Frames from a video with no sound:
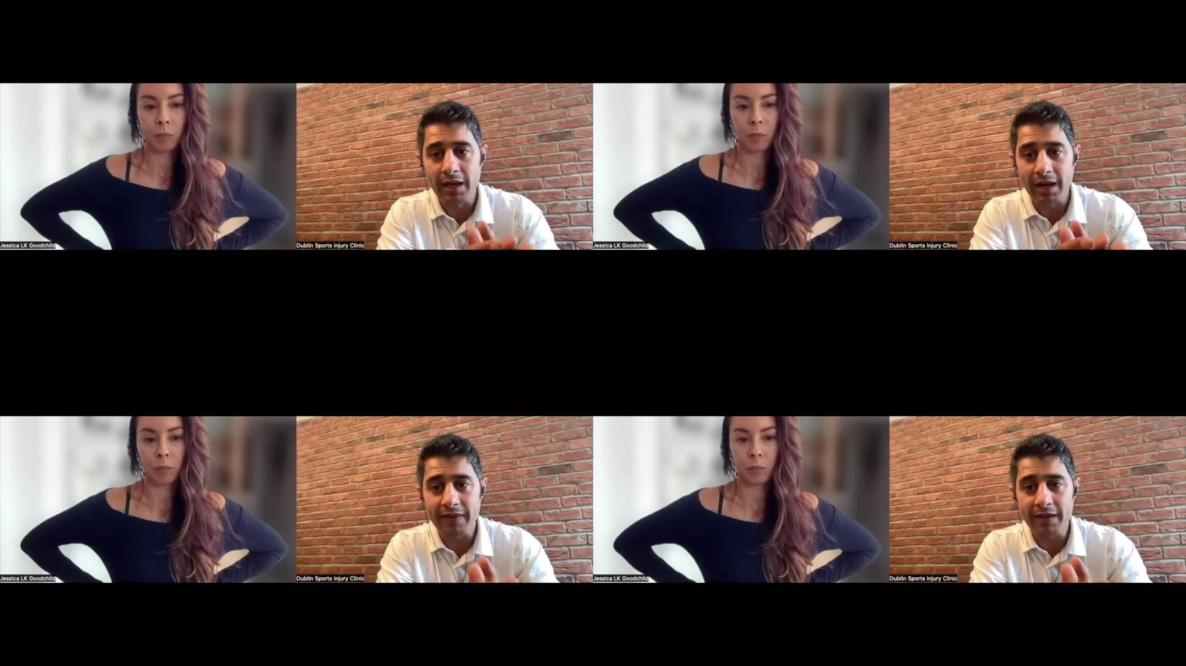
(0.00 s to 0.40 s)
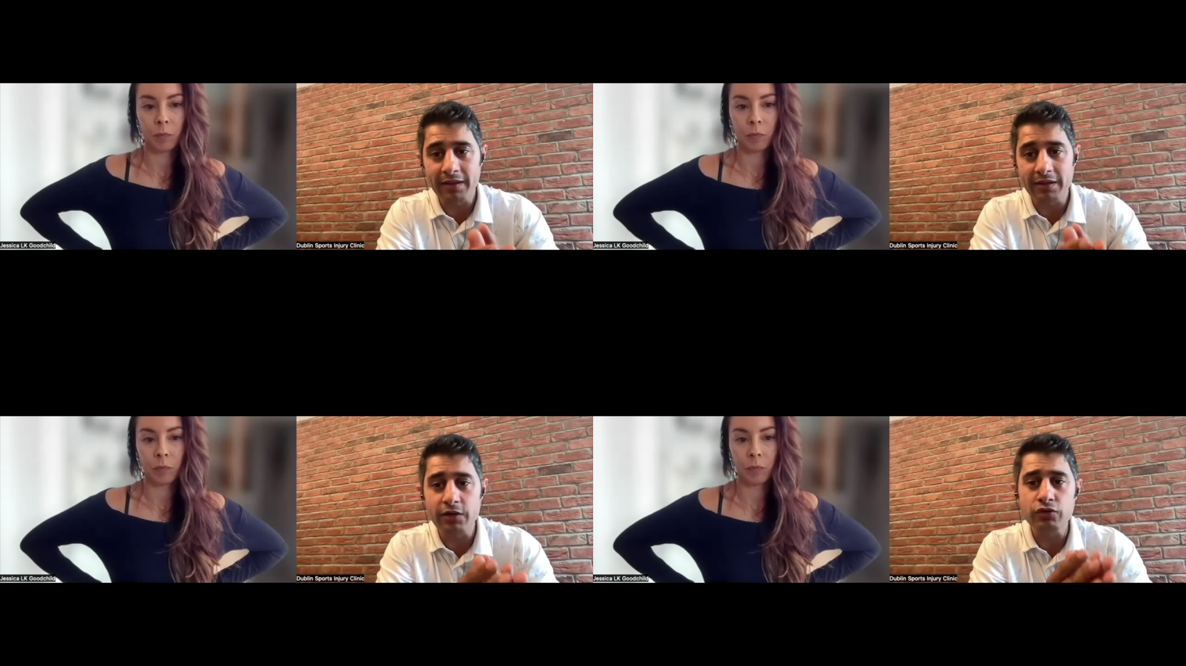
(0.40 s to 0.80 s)
Speaker 1: I
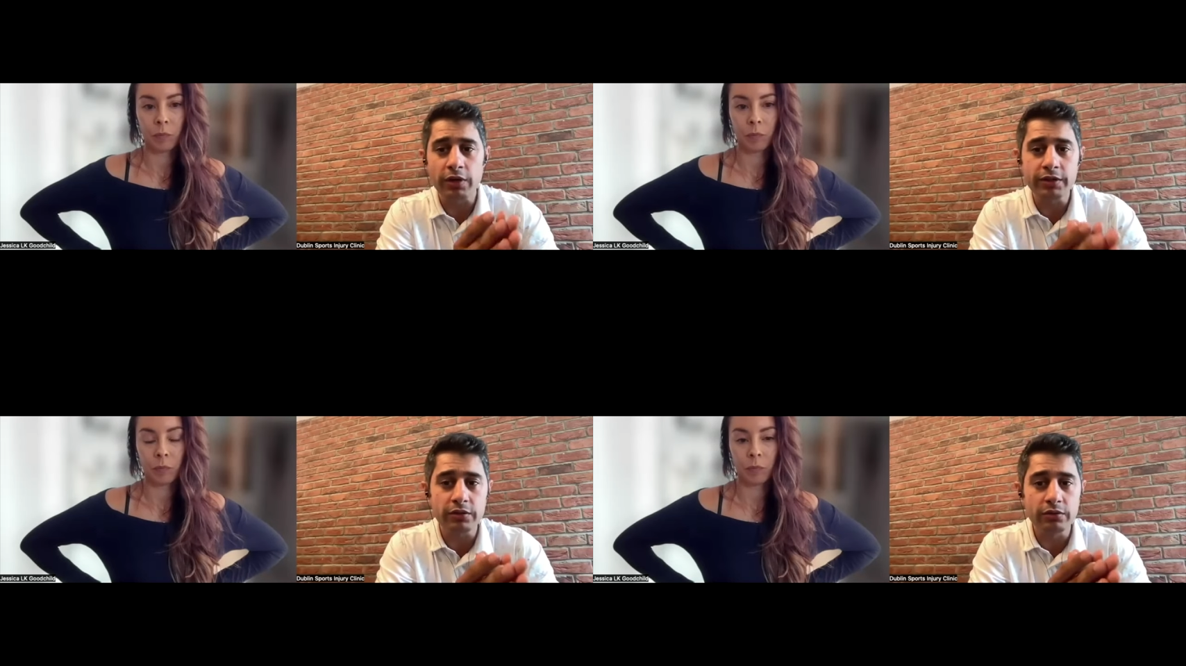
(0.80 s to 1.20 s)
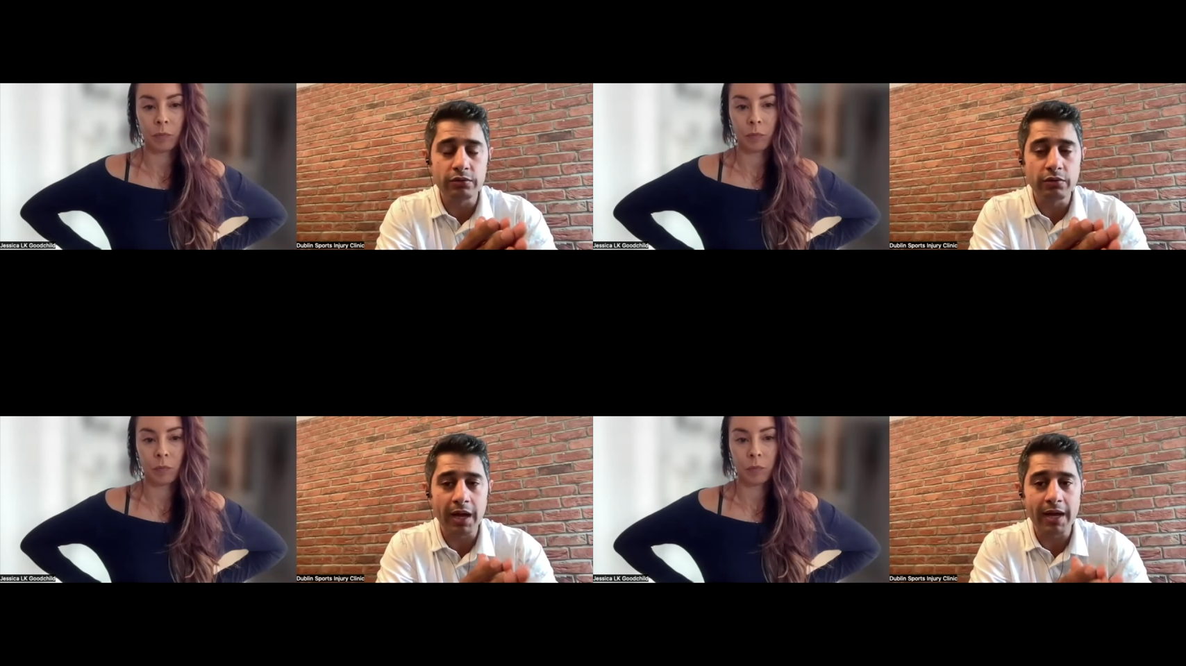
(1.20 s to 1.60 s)
think they're trying
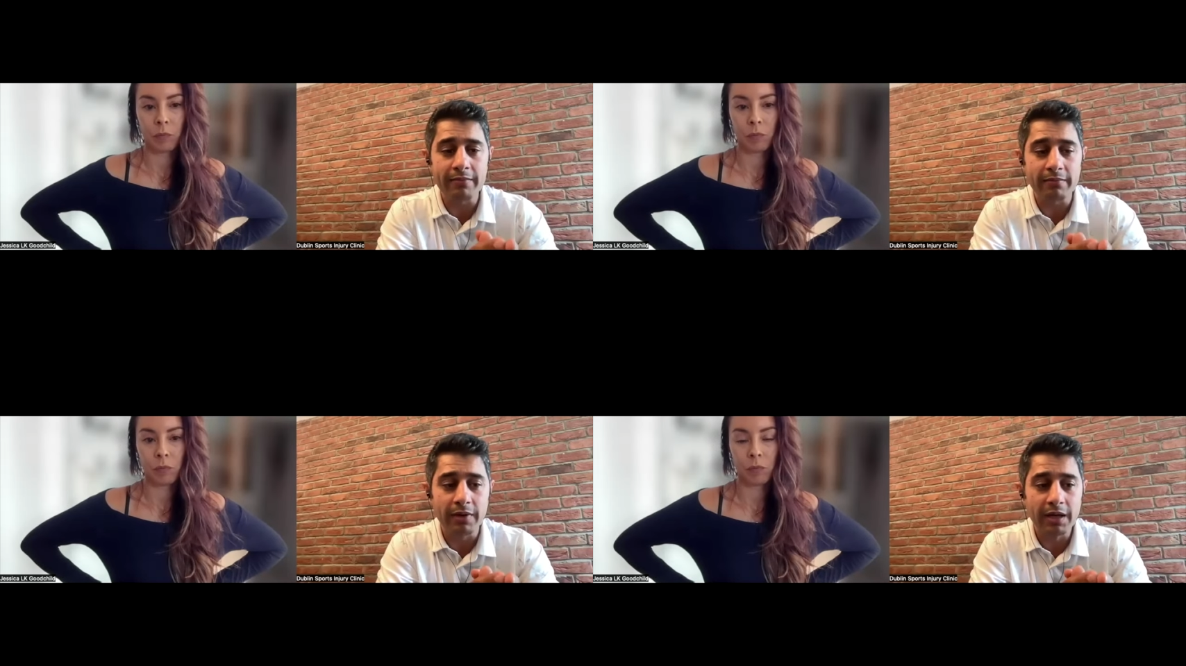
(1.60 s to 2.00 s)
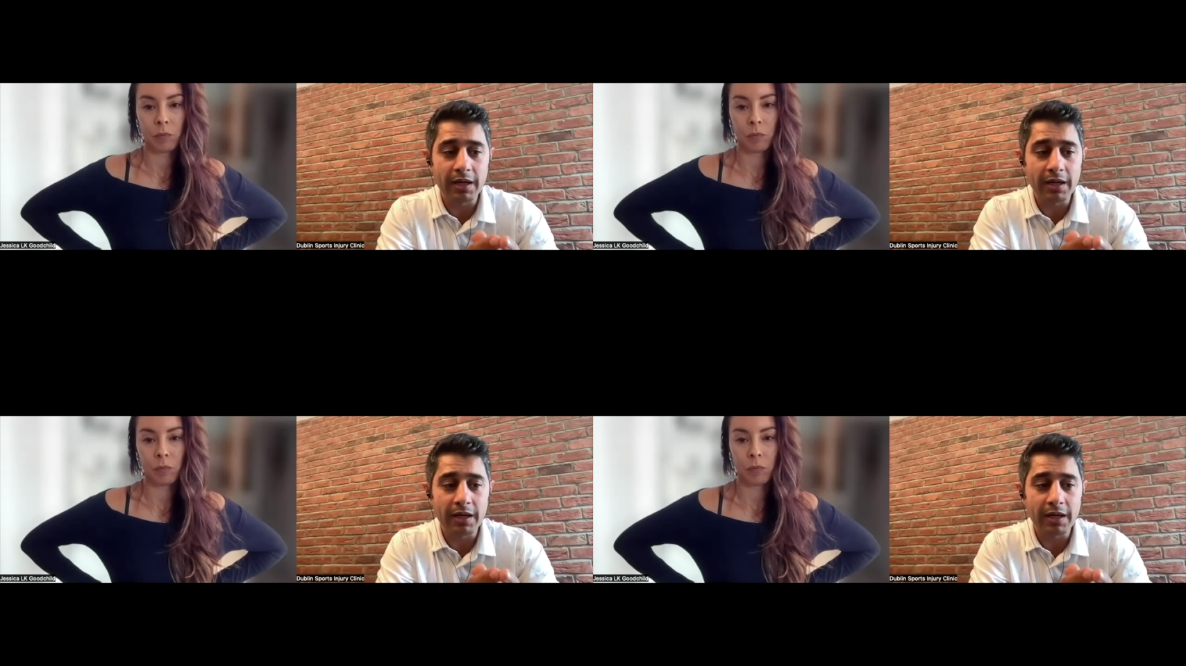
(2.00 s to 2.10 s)
to um,